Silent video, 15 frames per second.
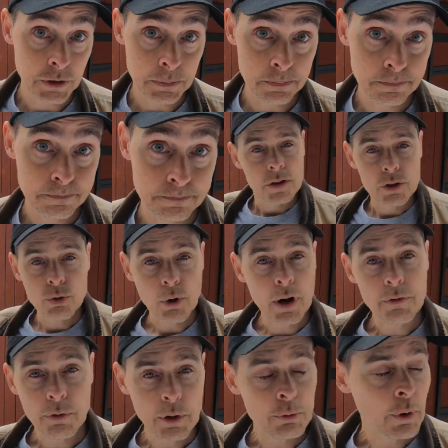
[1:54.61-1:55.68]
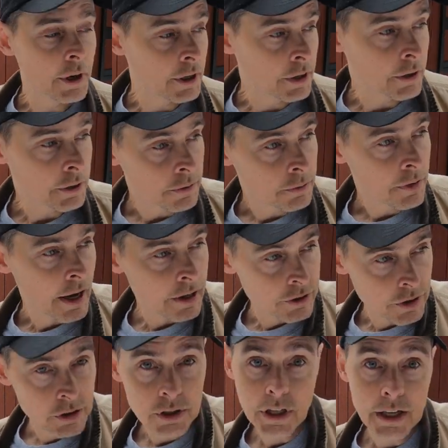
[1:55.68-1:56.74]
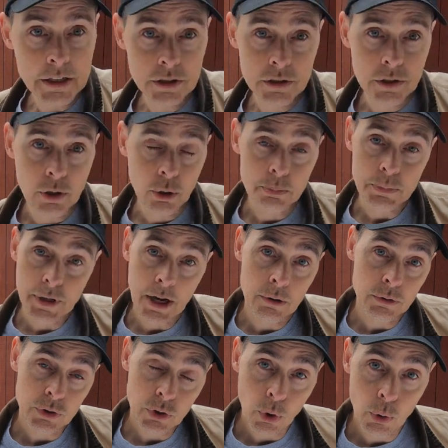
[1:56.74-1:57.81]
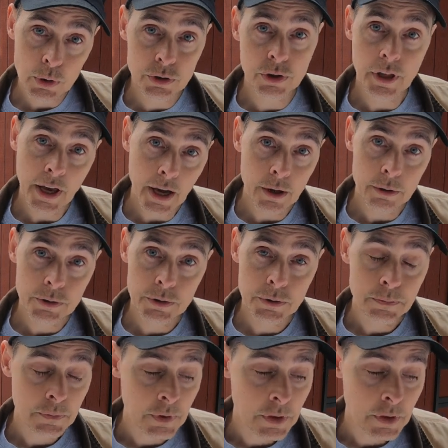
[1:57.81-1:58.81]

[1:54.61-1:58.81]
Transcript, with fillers: The driveway right here has a slight slope down towards the house.